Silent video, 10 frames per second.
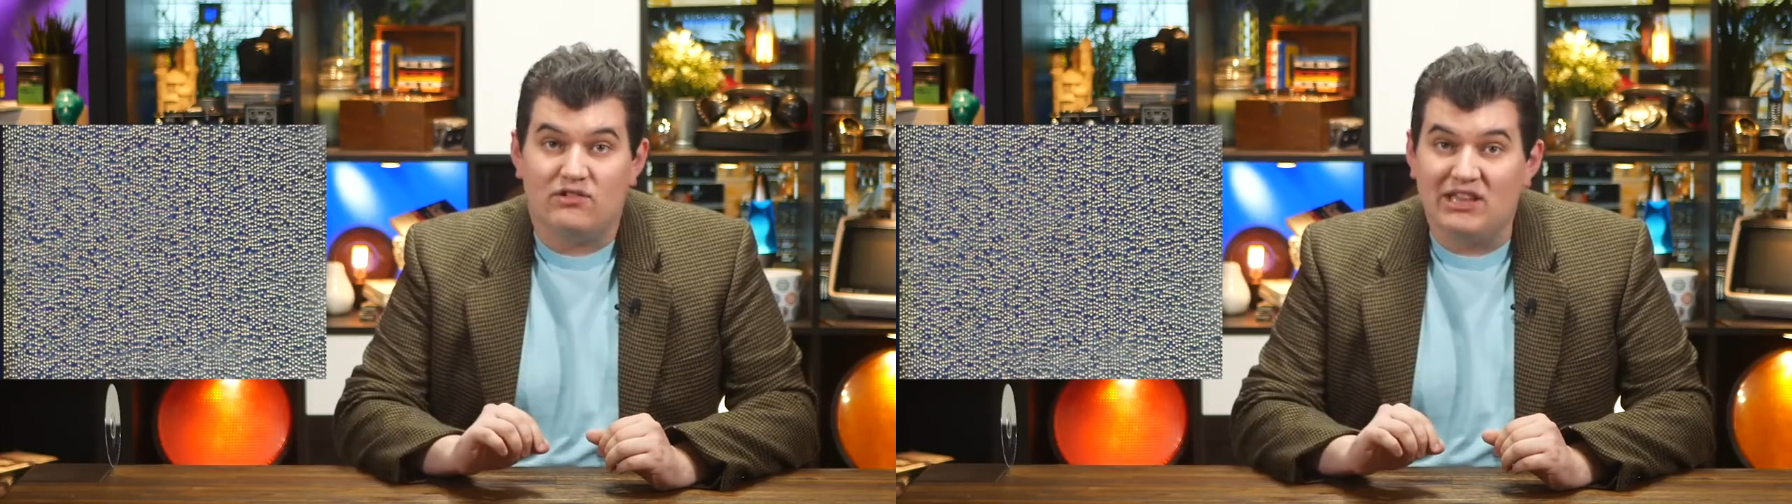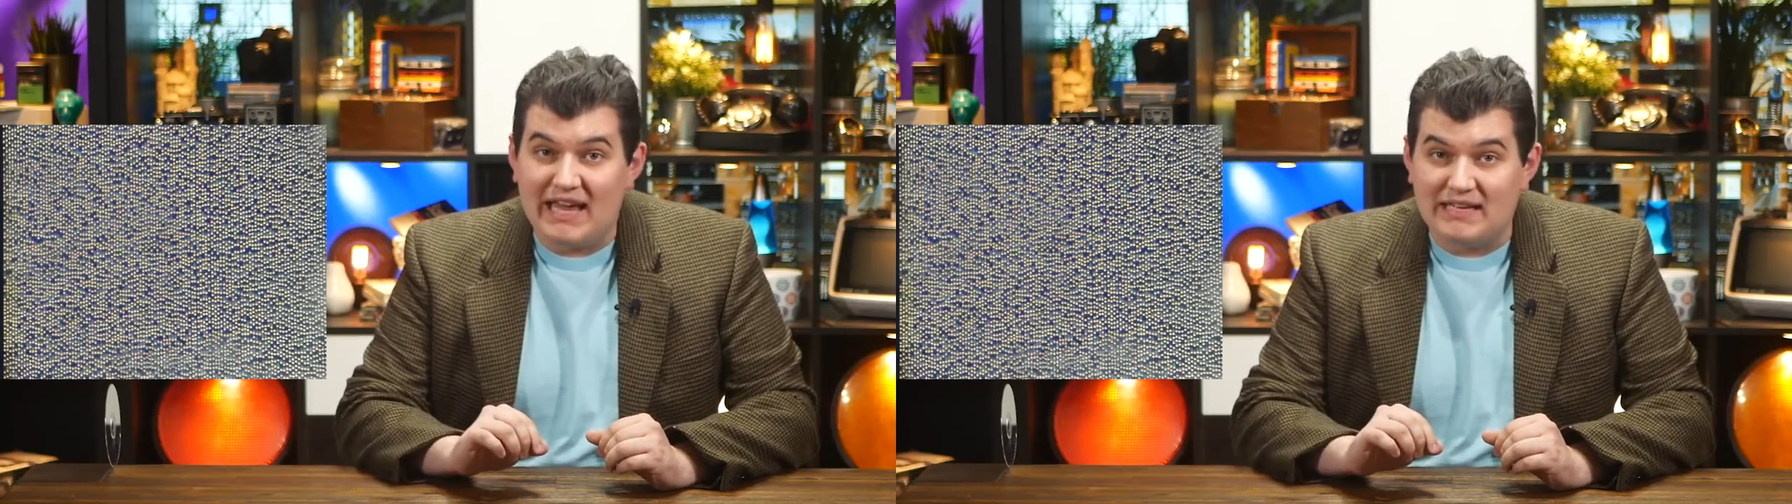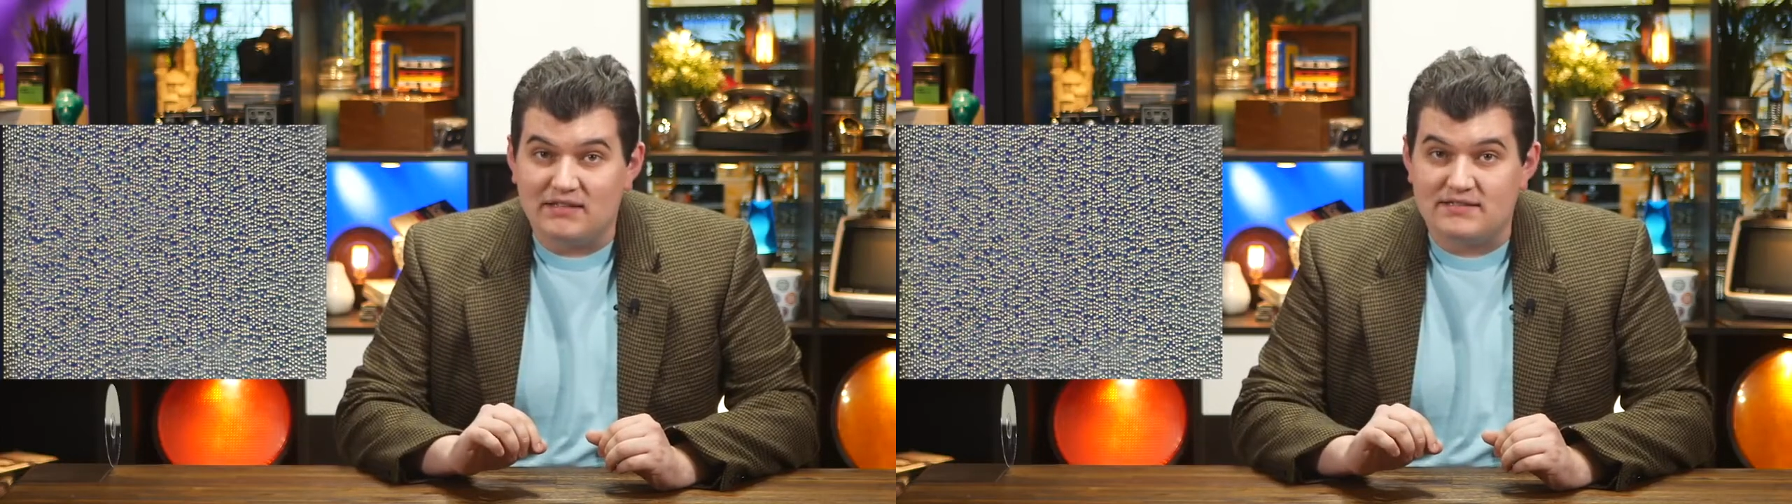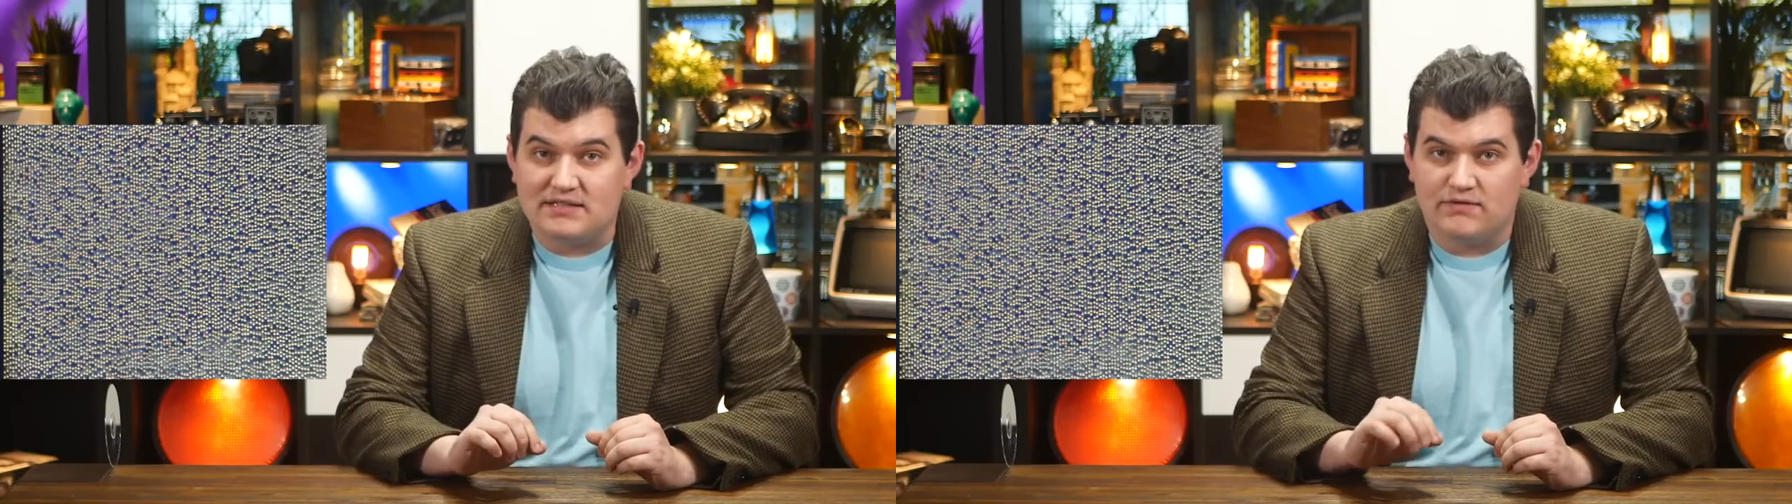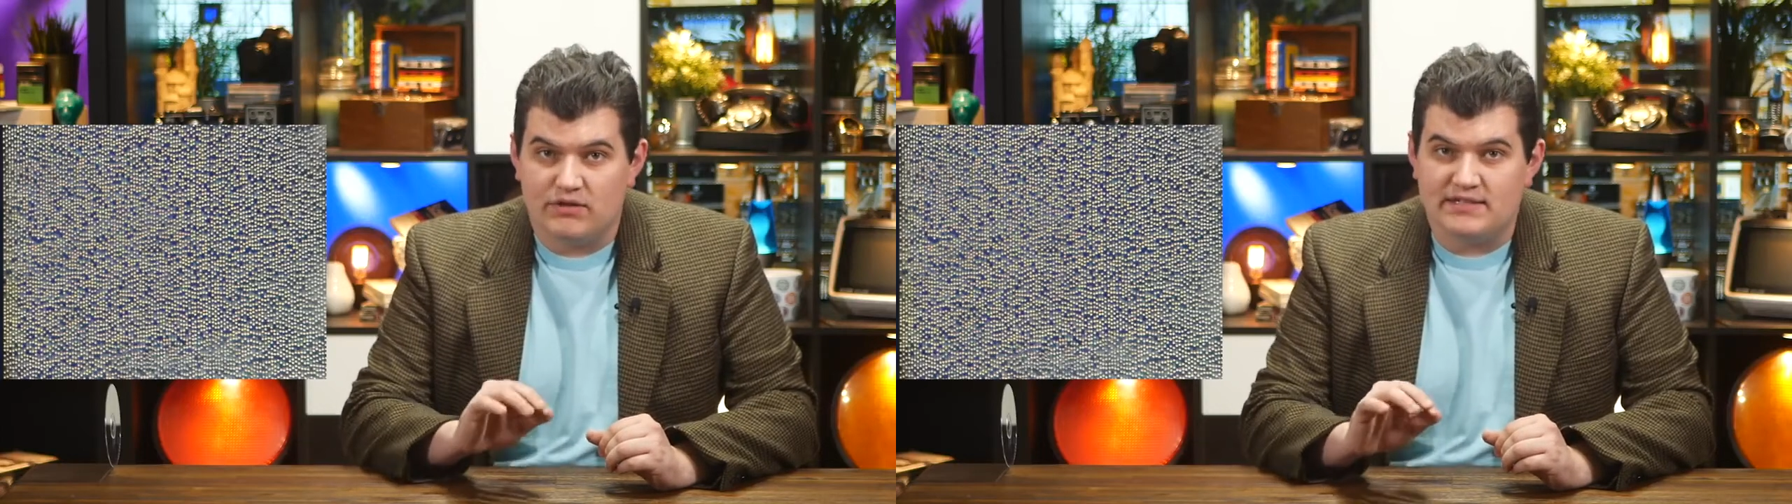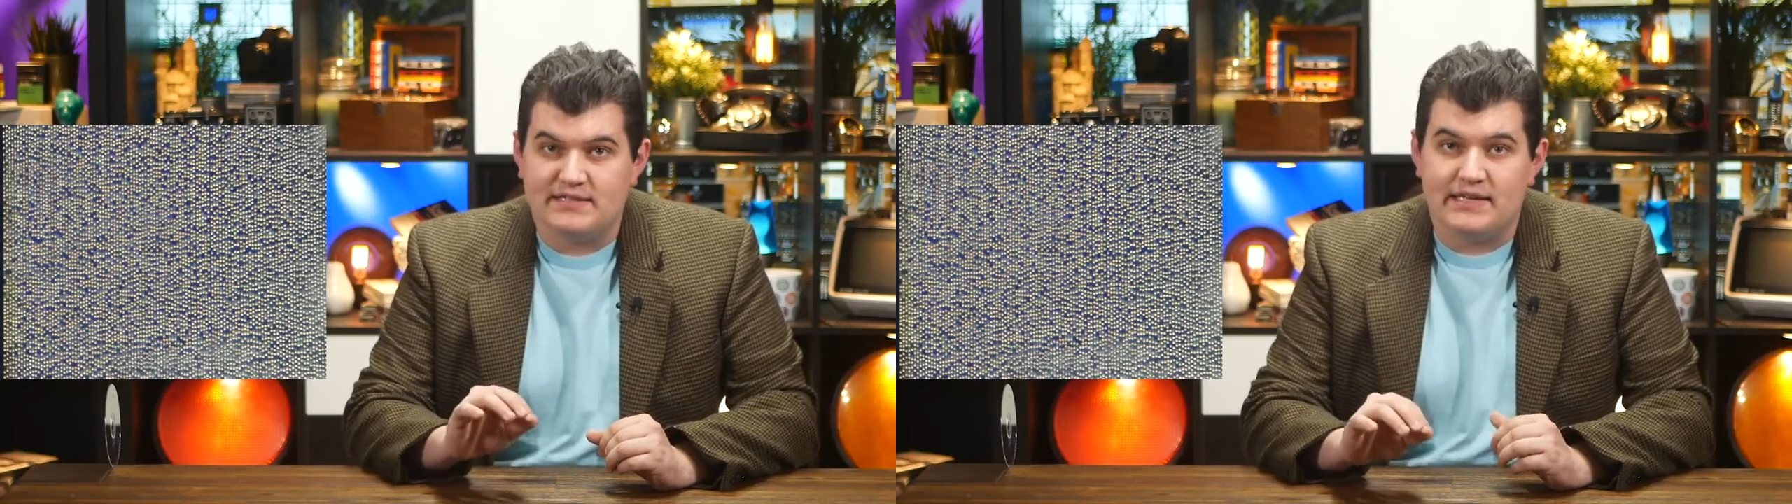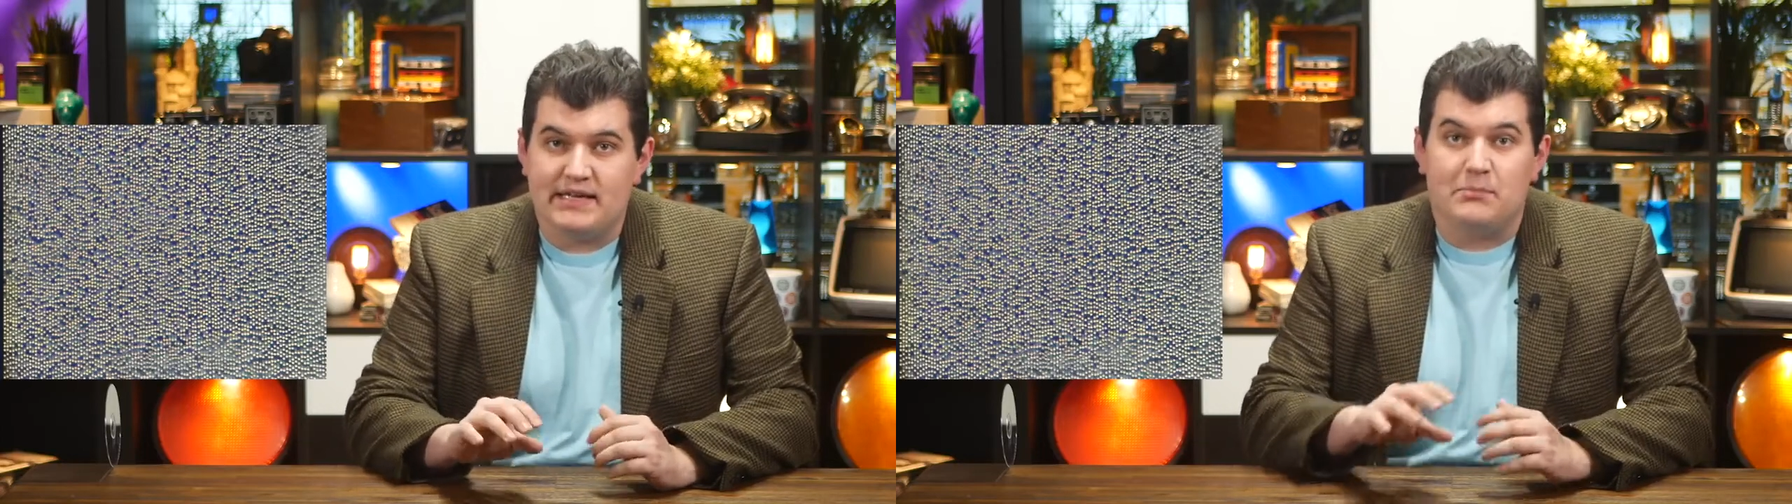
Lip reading: light listed for the CD,